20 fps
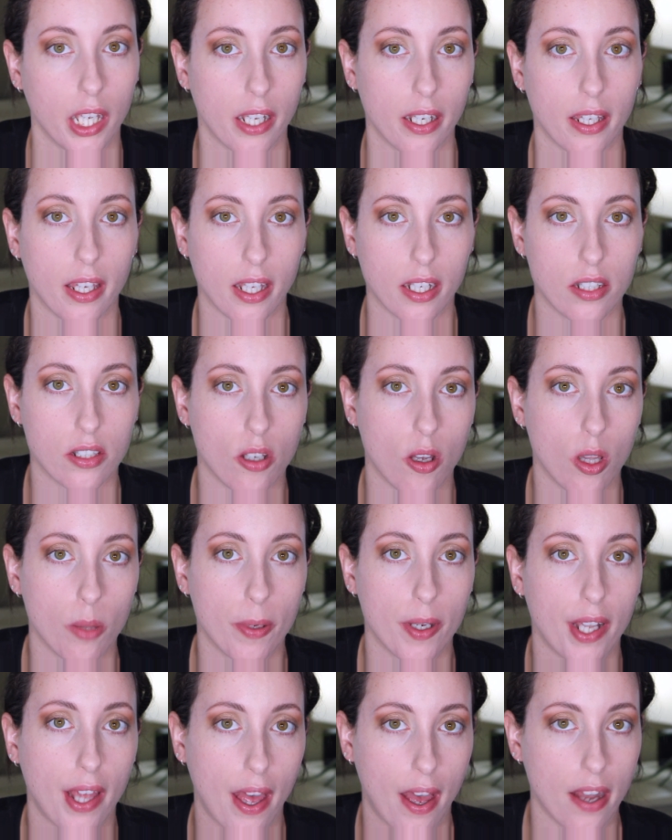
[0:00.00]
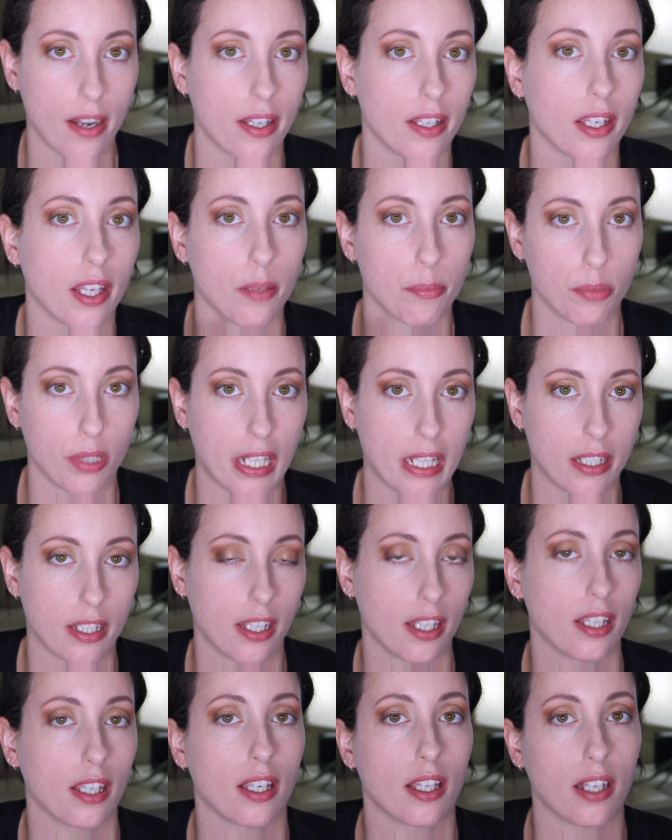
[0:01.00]
And again, it's all about adding and
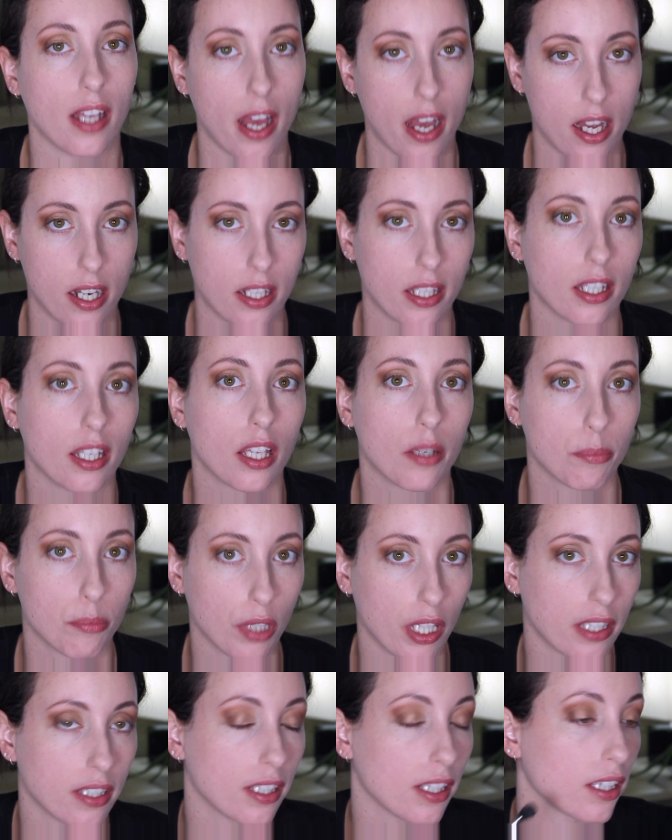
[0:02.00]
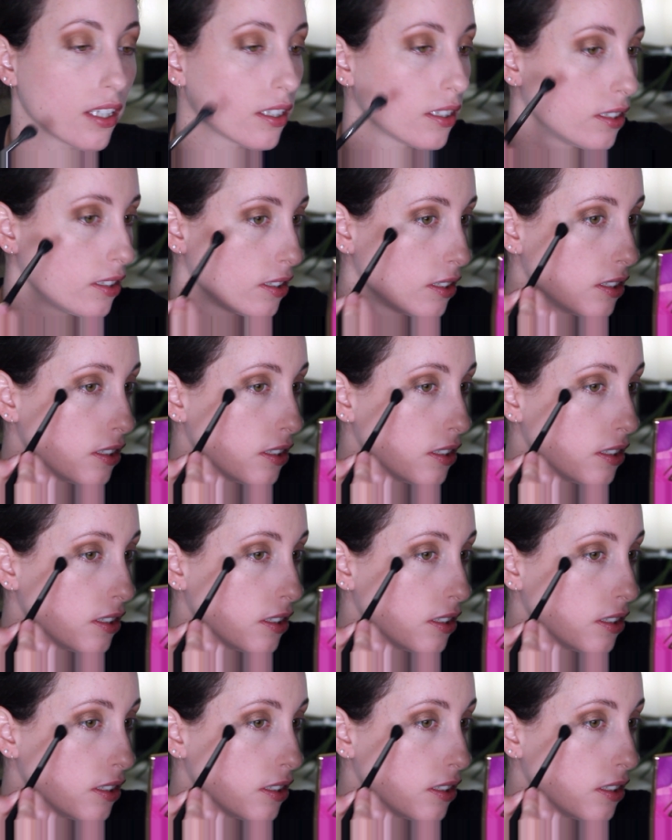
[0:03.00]
blending and adding and blending.